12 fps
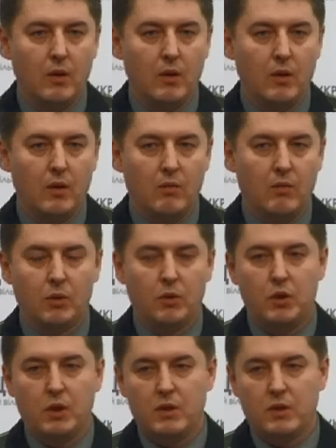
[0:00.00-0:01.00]
more
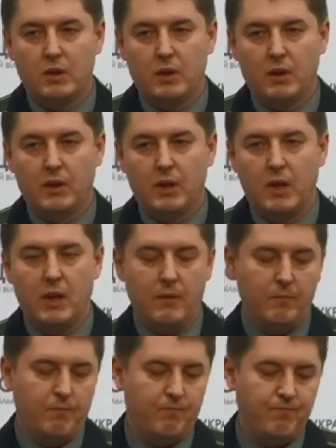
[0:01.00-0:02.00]

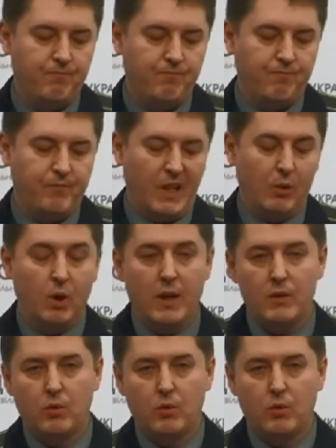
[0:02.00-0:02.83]
perspective for the militants.